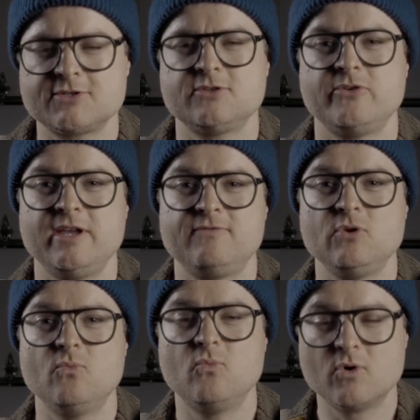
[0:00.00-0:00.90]
So if
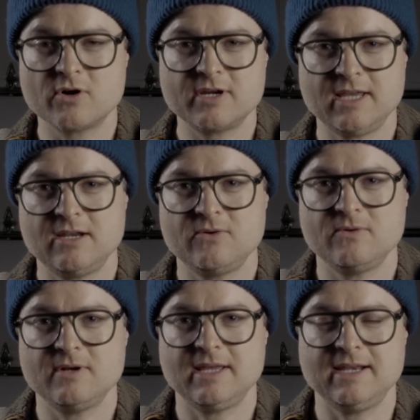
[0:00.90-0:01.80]
you were to get into
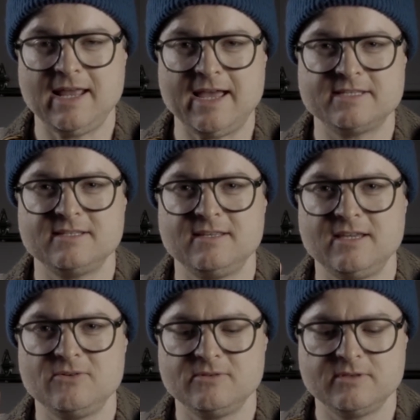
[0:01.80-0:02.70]
an accident,
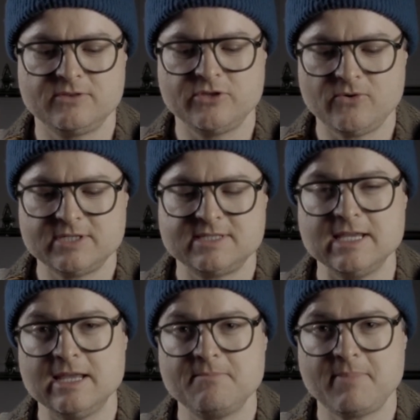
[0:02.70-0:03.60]
it'll notice the
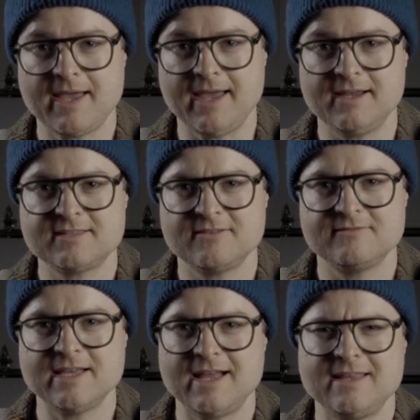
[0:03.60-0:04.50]
impact of
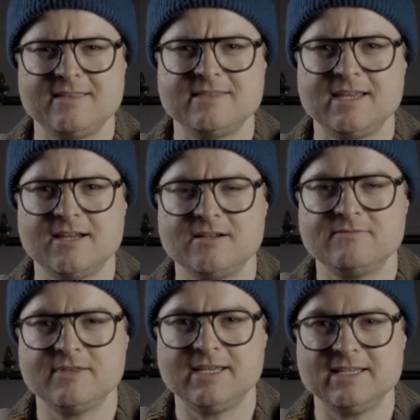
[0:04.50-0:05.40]
that, and then they kind
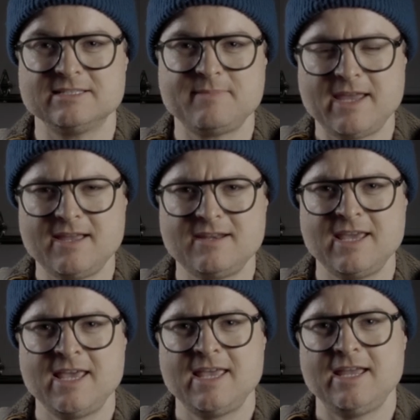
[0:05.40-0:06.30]
of like expand
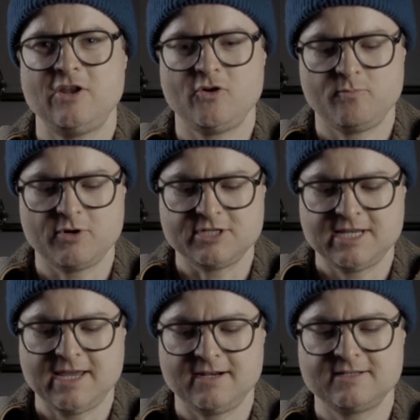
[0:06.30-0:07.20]
and help
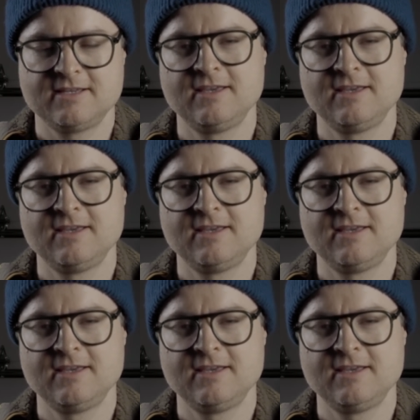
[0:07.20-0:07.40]
protect